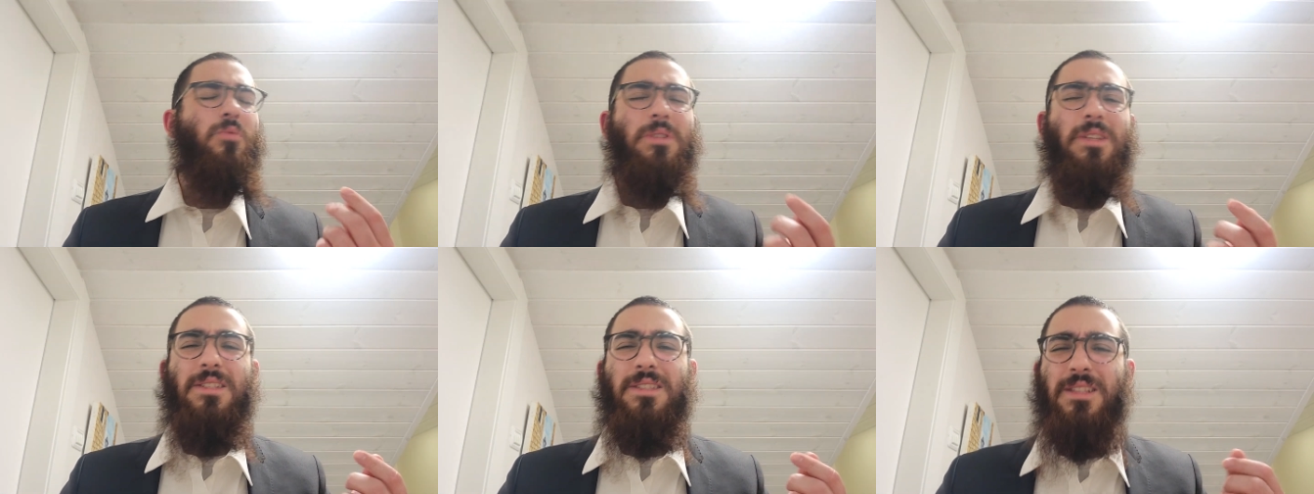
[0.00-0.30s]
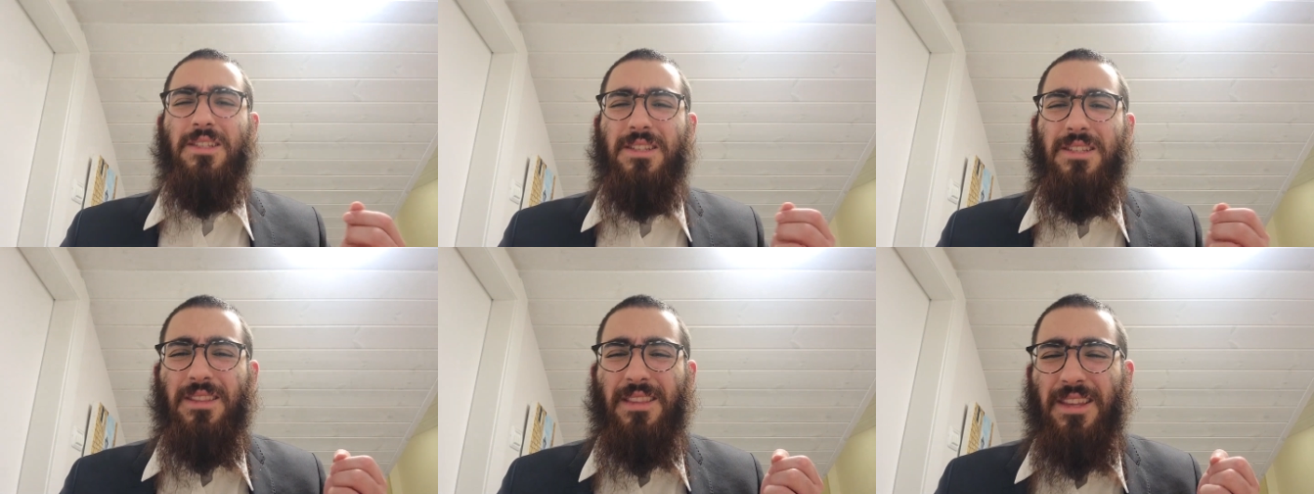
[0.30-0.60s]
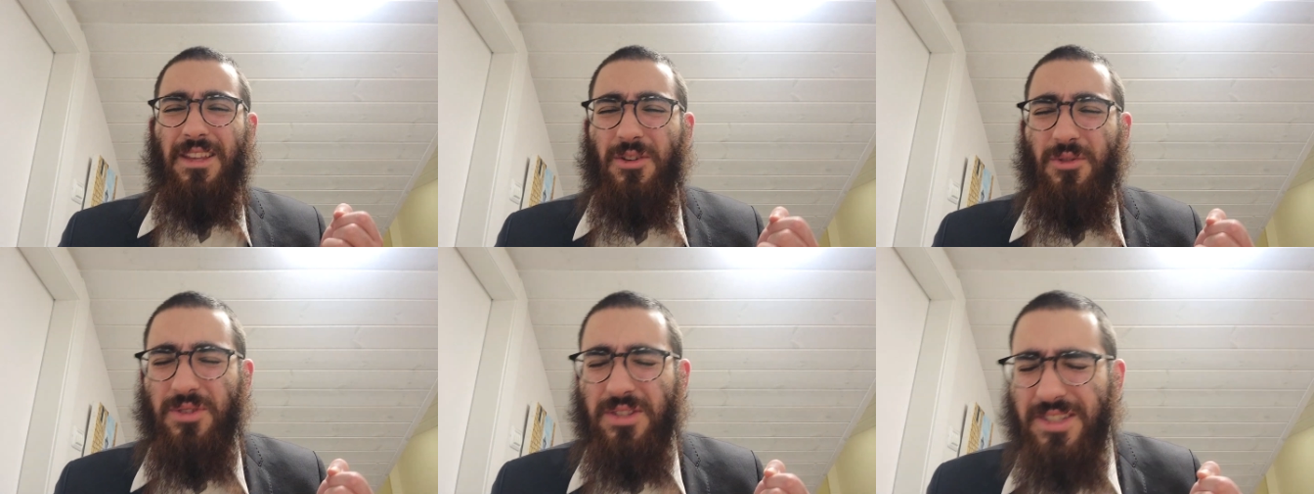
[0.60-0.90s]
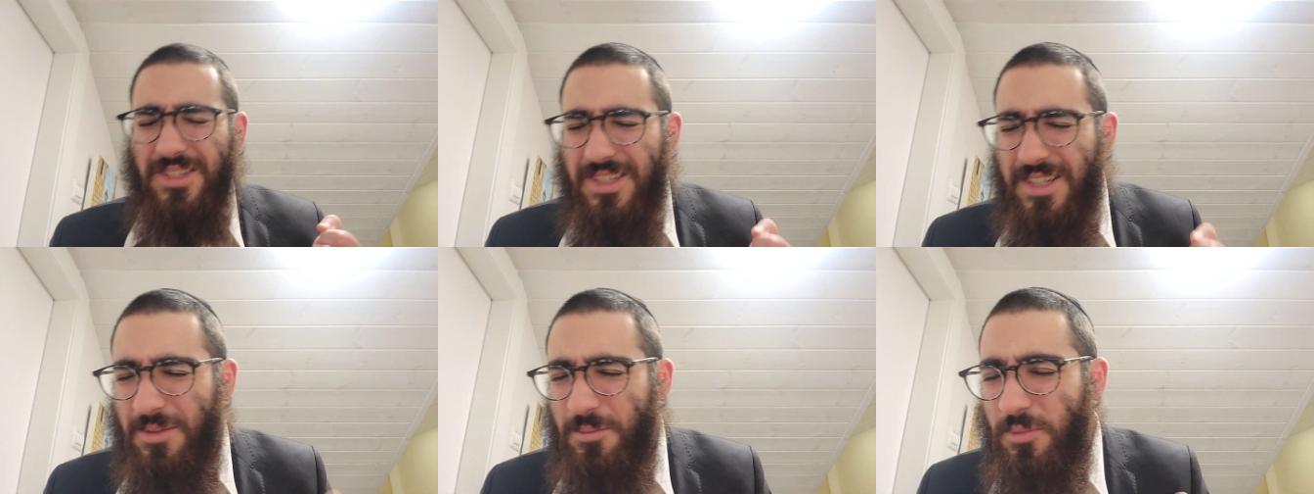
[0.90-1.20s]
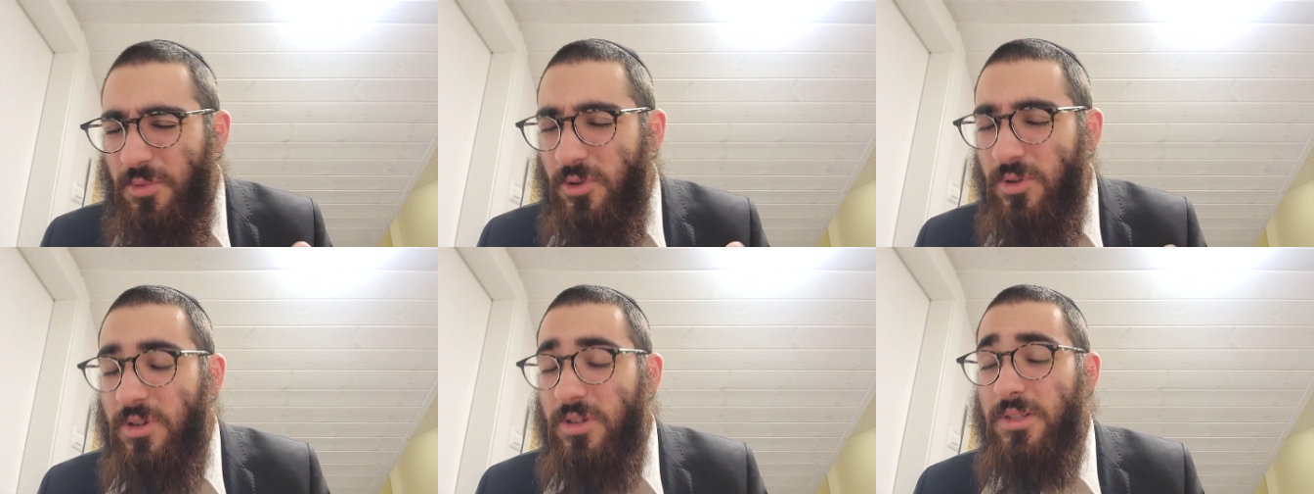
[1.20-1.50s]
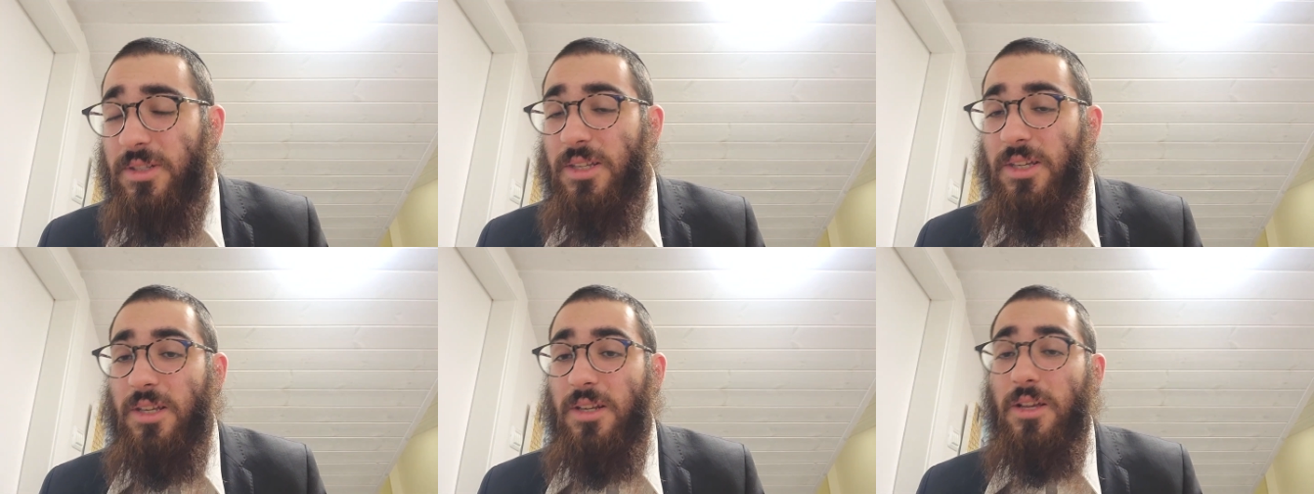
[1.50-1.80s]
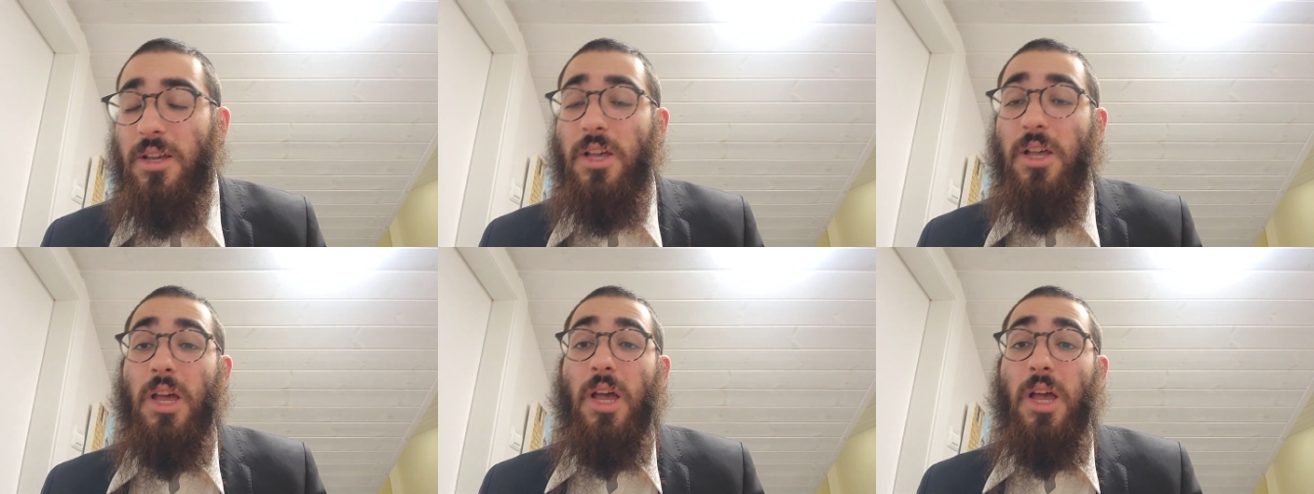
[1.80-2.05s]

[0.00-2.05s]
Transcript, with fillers: does this little simple good deed,